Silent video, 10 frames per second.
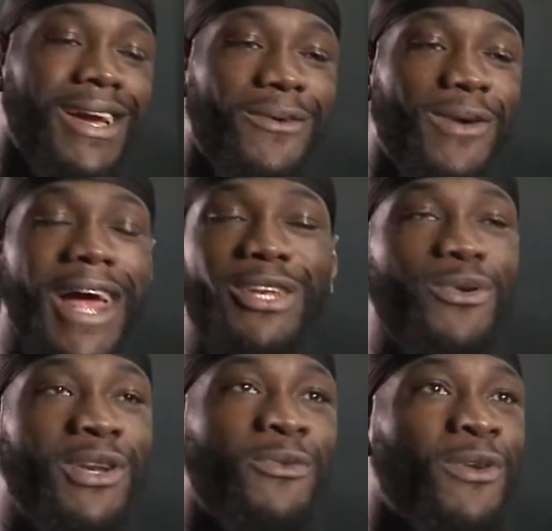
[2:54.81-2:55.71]
what I
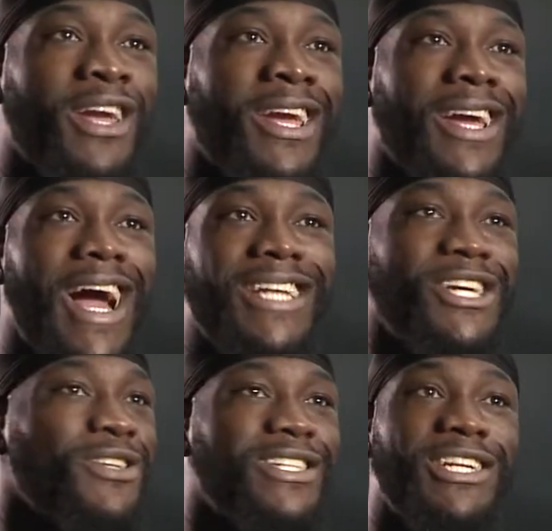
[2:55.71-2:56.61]
do in the ring, I
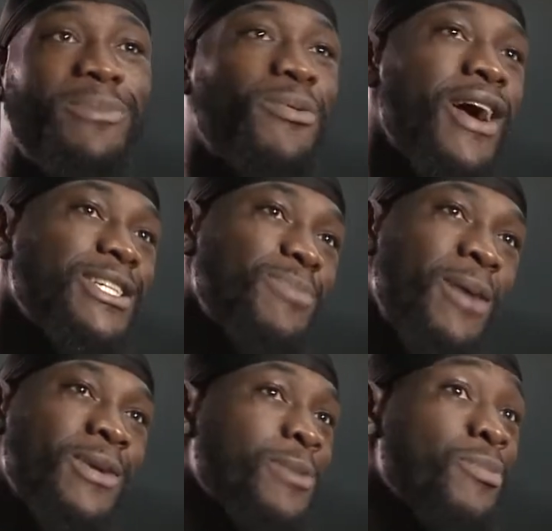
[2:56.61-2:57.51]
turn into the Bronze
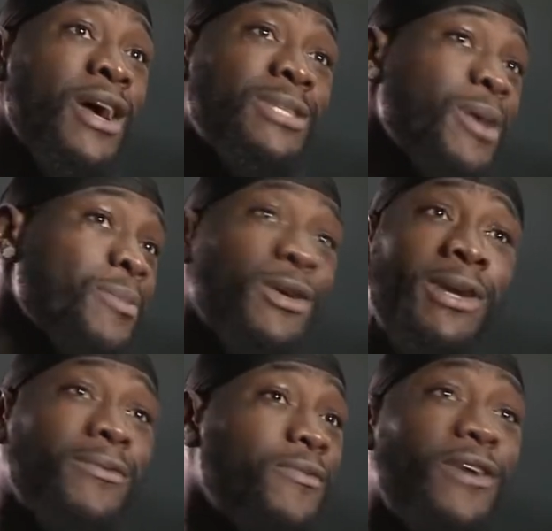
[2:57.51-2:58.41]
Bomber, and the Bronze Bomber don't
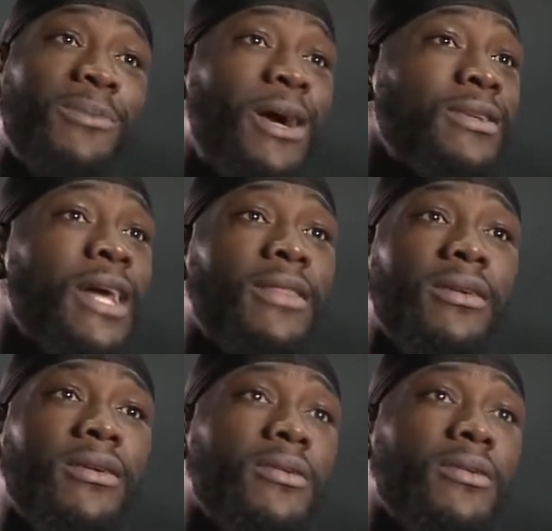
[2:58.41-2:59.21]
give a fuck about nothing.